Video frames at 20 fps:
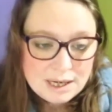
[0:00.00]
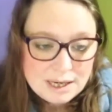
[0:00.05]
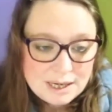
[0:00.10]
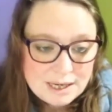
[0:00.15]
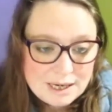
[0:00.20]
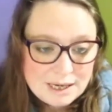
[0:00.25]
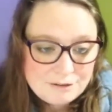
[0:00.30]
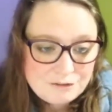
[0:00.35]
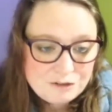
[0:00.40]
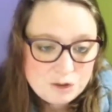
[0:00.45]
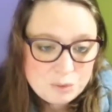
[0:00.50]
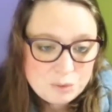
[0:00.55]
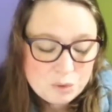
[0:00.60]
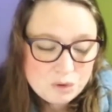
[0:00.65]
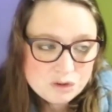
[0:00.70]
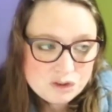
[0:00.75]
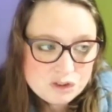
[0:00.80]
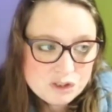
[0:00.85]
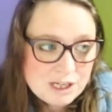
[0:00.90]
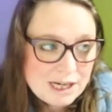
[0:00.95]
If you
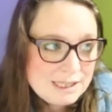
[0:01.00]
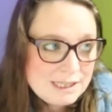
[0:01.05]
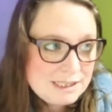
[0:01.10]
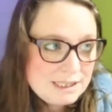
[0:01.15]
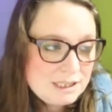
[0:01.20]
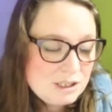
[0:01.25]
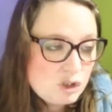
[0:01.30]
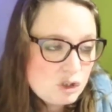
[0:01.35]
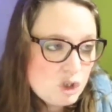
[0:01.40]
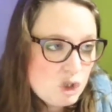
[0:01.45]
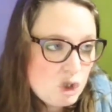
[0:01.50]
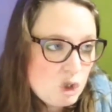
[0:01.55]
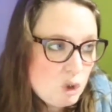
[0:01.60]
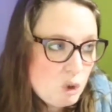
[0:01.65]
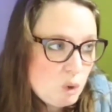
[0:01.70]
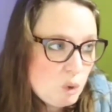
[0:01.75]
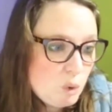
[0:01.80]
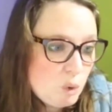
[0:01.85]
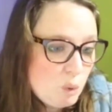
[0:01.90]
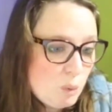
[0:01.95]
want to get
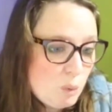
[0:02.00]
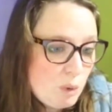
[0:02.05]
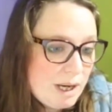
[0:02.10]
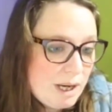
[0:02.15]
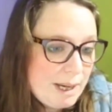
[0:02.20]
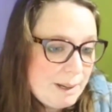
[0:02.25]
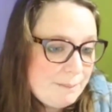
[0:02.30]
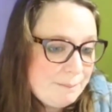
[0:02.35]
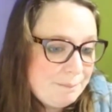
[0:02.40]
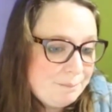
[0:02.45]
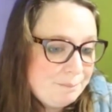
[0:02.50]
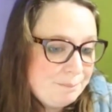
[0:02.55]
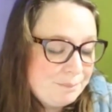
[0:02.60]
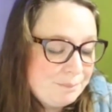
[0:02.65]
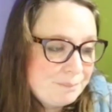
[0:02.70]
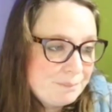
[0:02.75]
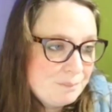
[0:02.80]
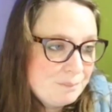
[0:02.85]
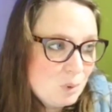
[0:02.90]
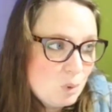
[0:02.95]
into um,
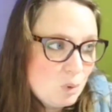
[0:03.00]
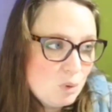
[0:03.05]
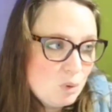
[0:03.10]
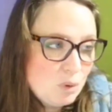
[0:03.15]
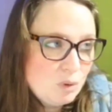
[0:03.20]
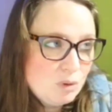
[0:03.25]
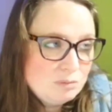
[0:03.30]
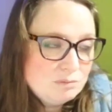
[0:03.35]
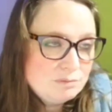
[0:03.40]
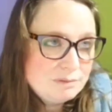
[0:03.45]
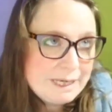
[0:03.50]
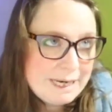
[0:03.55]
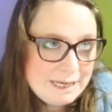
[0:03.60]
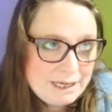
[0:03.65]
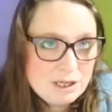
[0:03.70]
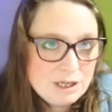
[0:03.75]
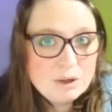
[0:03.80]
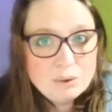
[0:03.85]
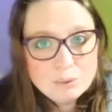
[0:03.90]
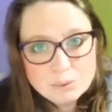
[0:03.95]
more
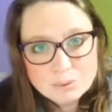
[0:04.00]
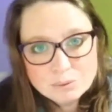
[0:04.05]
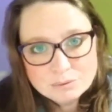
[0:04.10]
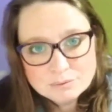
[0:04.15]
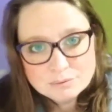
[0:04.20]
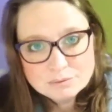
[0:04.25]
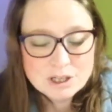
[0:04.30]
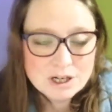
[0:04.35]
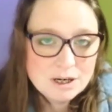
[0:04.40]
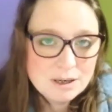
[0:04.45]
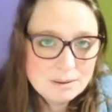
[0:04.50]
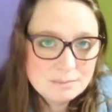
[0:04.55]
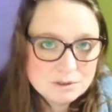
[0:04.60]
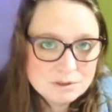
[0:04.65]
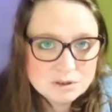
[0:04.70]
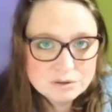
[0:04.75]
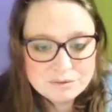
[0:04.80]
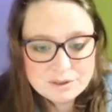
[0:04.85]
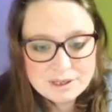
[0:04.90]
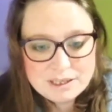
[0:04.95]
technical
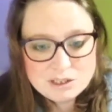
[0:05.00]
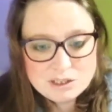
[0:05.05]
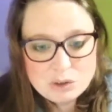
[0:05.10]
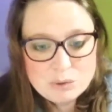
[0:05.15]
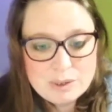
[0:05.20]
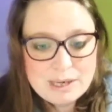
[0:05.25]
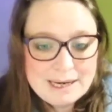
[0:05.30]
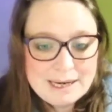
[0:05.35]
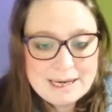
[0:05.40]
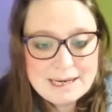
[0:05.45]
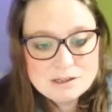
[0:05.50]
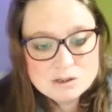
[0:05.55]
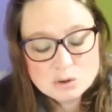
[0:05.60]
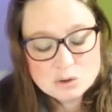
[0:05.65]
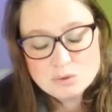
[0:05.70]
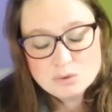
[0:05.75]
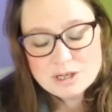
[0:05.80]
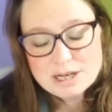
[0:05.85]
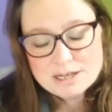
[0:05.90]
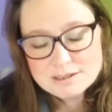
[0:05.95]
terms of it, you can get
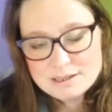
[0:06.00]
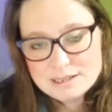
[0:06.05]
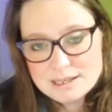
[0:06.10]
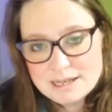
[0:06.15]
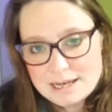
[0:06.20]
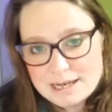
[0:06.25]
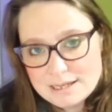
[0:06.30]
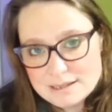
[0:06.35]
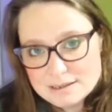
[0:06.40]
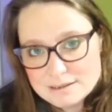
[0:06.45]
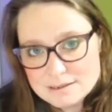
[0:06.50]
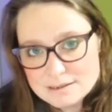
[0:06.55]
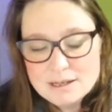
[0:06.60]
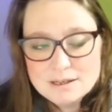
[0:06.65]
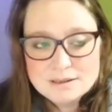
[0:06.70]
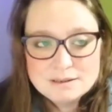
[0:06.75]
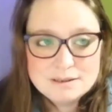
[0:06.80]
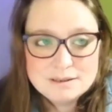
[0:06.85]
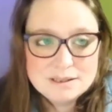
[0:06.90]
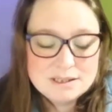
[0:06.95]
soil testing kits,
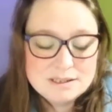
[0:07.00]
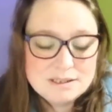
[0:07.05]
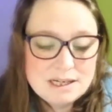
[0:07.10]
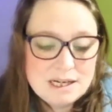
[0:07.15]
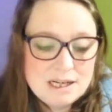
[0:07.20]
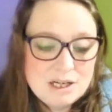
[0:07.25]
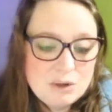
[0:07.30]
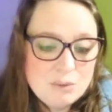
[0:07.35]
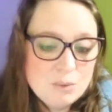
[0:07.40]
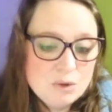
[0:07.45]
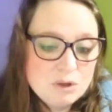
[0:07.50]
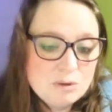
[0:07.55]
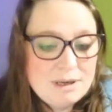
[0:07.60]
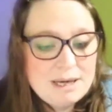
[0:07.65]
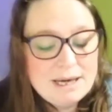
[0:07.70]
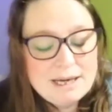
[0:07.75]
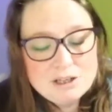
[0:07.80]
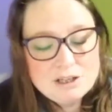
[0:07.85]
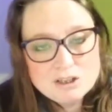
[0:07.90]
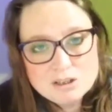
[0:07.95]
so it can tell you what the
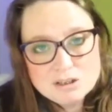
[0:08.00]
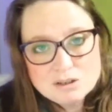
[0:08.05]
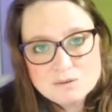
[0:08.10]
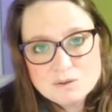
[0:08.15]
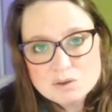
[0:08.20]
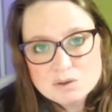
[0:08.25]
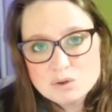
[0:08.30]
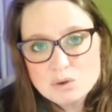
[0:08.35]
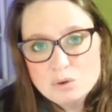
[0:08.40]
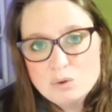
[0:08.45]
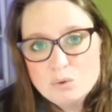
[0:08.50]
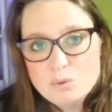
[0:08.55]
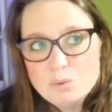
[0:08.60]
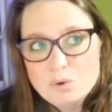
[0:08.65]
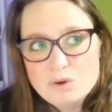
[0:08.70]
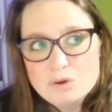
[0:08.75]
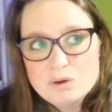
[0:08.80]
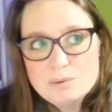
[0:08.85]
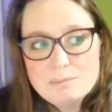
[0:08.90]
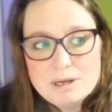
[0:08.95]
pH is of your soil,
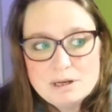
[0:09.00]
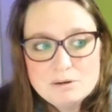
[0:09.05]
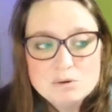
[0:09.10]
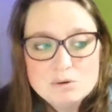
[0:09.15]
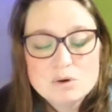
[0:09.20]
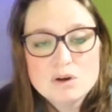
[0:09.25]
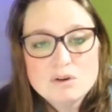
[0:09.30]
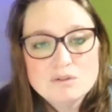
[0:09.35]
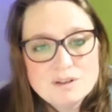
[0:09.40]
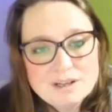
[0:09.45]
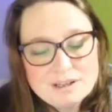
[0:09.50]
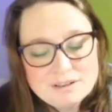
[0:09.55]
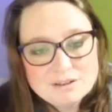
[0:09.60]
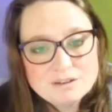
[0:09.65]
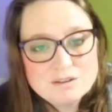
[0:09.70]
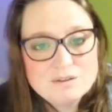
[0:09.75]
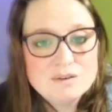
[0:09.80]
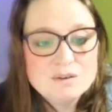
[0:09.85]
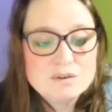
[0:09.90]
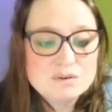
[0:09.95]
what the mineral content is
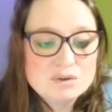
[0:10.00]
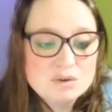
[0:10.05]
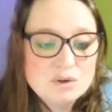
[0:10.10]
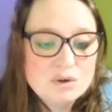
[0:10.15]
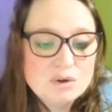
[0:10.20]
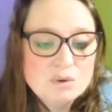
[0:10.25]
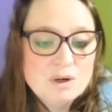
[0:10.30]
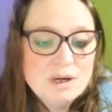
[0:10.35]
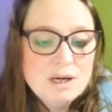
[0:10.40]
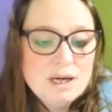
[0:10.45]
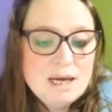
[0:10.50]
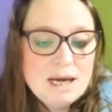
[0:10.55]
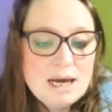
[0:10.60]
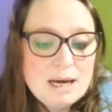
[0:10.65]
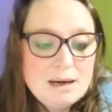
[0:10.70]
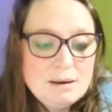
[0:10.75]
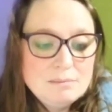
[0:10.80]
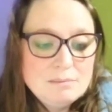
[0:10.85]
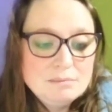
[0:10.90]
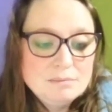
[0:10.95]
of your soil,
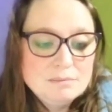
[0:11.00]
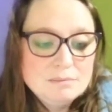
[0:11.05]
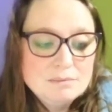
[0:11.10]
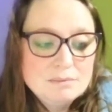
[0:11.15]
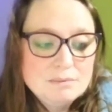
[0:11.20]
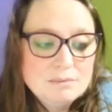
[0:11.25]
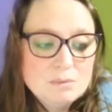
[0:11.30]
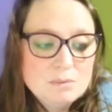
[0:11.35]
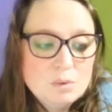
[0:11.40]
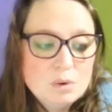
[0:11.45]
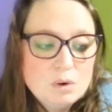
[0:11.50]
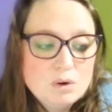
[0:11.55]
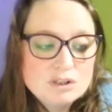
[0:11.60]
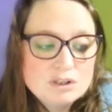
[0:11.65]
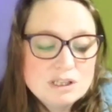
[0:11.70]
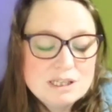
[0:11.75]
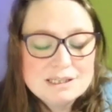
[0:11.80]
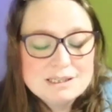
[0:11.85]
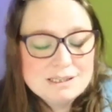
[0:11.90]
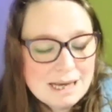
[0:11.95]
um what's
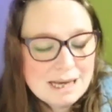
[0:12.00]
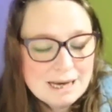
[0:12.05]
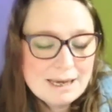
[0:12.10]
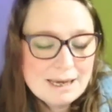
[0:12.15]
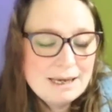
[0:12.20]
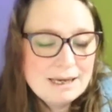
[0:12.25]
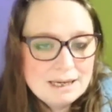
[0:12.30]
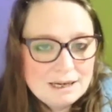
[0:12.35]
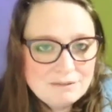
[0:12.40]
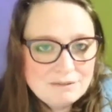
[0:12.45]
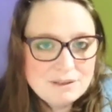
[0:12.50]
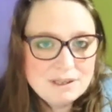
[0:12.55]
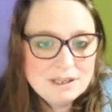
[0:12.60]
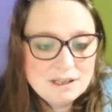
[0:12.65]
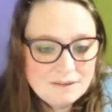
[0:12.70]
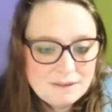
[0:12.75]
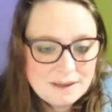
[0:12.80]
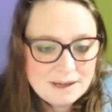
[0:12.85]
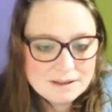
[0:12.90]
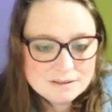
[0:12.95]
it's lacking and everything
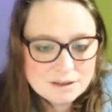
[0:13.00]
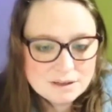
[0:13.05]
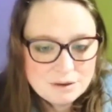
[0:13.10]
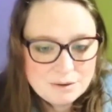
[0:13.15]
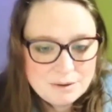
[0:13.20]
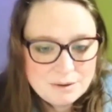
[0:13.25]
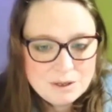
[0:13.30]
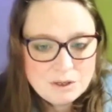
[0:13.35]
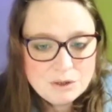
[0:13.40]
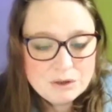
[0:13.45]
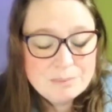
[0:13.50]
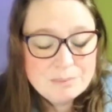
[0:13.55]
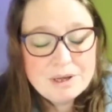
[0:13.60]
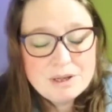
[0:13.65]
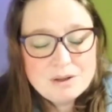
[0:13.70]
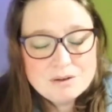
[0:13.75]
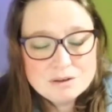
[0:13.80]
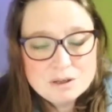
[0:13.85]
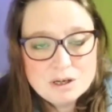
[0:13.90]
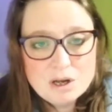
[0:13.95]
like that. So you can buy
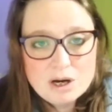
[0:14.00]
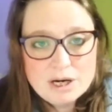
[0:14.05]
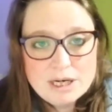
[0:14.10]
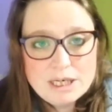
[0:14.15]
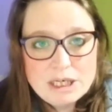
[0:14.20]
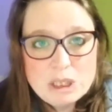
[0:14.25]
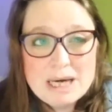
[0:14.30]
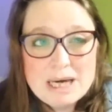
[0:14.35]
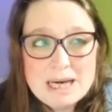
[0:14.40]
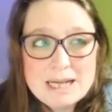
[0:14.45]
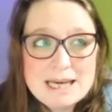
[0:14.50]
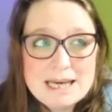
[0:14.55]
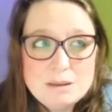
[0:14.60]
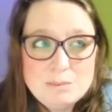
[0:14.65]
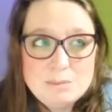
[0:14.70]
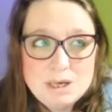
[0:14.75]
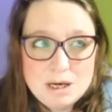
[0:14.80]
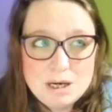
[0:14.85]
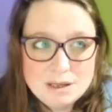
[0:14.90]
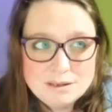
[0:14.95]
those online. You can get them
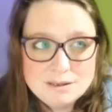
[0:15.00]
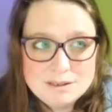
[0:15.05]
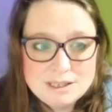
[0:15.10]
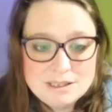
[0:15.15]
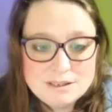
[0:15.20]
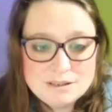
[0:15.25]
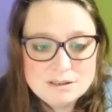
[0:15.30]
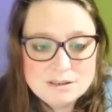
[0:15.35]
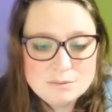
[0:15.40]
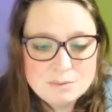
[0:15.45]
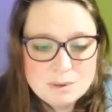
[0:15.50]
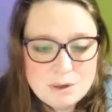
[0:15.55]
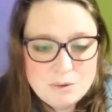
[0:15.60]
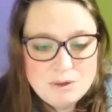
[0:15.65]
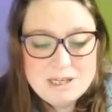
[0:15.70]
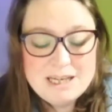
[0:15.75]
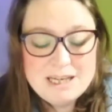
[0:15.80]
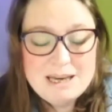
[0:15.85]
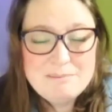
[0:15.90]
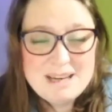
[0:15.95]
in garden centres as well. You
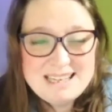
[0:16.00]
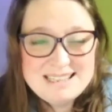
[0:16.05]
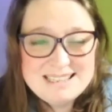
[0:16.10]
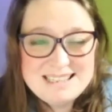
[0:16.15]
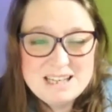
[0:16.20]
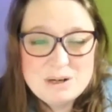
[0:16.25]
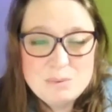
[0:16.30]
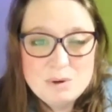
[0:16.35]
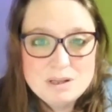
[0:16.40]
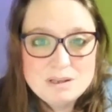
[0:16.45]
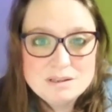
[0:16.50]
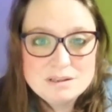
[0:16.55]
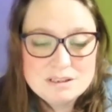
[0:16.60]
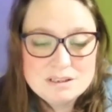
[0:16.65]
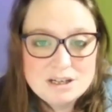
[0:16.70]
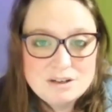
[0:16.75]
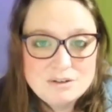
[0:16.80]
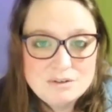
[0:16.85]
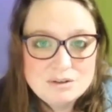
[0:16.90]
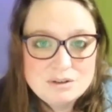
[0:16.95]
can get basic ones that
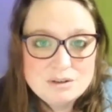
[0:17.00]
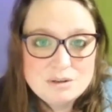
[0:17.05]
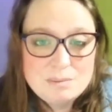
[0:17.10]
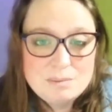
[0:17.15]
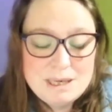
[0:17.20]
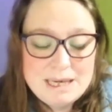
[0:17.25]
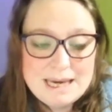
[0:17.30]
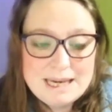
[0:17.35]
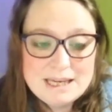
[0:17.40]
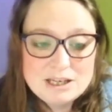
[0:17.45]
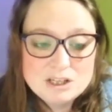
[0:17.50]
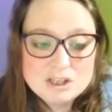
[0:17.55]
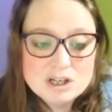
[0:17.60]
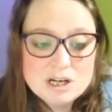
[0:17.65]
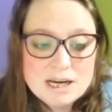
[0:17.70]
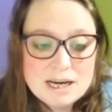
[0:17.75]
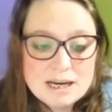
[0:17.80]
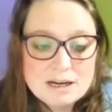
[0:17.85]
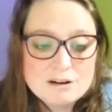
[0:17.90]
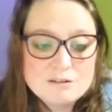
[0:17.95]
tells you the pH
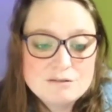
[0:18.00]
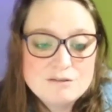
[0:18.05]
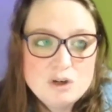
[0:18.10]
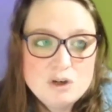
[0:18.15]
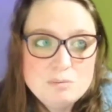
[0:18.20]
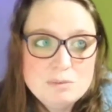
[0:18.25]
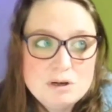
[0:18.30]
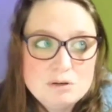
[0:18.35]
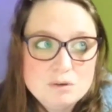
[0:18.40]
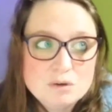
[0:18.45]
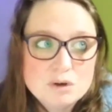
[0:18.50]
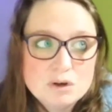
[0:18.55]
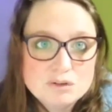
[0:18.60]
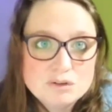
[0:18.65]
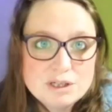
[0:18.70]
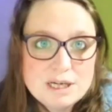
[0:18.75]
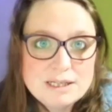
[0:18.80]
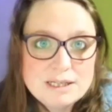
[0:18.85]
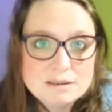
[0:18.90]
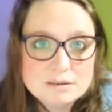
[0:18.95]
and a few mineral
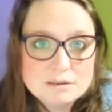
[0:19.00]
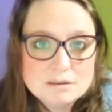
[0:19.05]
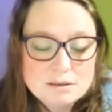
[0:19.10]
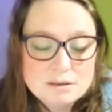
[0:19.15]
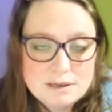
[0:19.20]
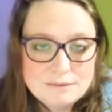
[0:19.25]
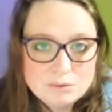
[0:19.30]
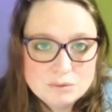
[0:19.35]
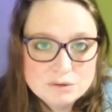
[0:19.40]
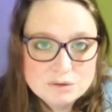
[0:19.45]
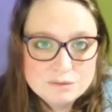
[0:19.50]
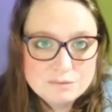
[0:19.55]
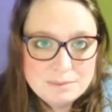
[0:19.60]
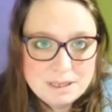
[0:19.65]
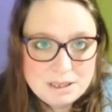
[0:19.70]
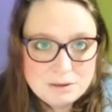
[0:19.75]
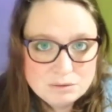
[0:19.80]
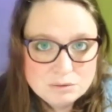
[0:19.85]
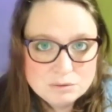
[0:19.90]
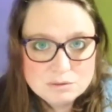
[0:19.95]
content levels of
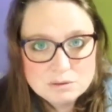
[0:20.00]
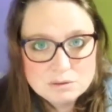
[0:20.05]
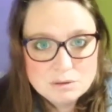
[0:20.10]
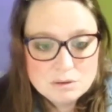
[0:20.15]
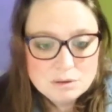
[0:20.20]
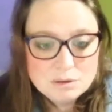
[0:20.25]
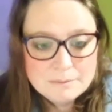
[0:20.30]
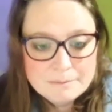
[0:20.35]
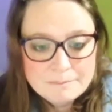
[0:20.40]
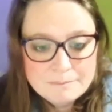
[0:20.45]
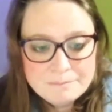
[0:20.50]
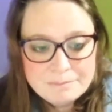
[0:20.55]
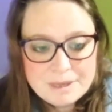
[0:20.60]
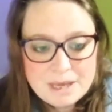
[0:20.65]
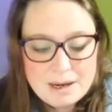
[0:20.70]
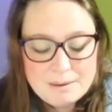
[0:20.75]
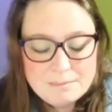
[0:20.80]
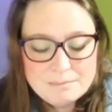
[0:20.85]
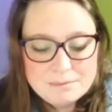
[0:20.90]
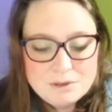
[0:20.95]
minerals.
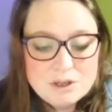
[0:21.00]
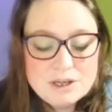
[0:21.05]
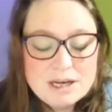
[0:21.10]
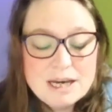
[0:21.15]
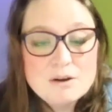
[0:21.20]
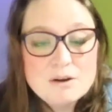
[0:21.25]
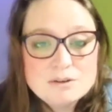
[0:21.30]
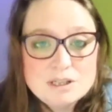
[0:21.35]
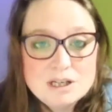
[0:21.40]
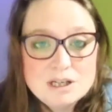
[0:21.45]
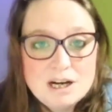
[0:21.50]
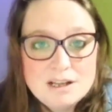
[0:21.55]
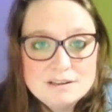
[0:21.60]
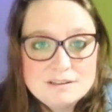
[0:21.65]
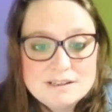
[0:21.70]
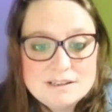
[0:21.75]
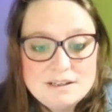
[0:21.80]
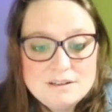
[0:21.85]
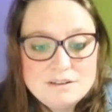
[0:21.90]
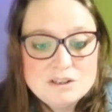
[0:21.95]
Um, you can get those in the garden
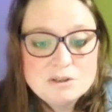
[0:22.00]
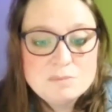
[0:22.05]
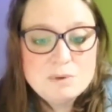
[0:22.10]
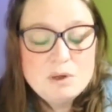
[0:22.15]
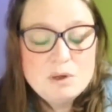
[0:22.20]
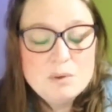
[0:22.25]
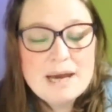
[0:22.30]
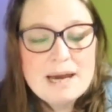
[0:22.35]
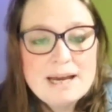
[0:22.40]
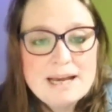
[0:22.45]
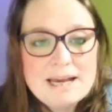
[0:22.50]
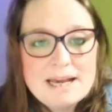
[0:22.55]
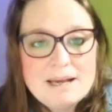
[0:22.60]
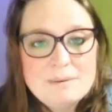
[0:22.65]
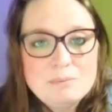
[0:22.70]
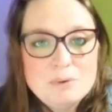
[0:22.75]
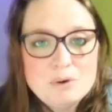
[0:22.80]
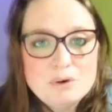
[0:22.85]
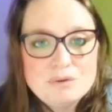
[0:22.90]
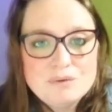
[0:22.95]
centres, but you can get
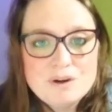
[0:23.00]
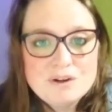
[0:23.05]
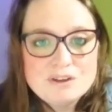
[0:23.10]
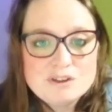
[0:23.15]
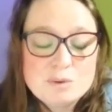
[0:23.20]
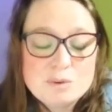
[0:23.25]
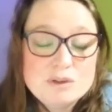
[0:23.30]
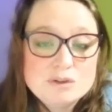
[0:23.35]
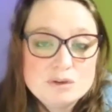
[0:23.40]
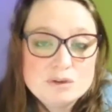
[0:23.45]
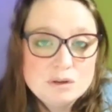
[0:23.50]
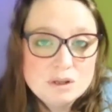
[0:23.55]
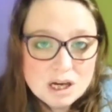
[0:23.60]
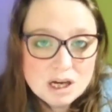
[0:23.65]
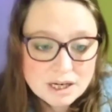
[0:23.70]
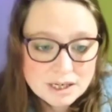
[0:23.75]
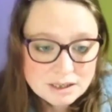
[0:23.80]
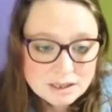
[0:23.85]
more advanced ones online,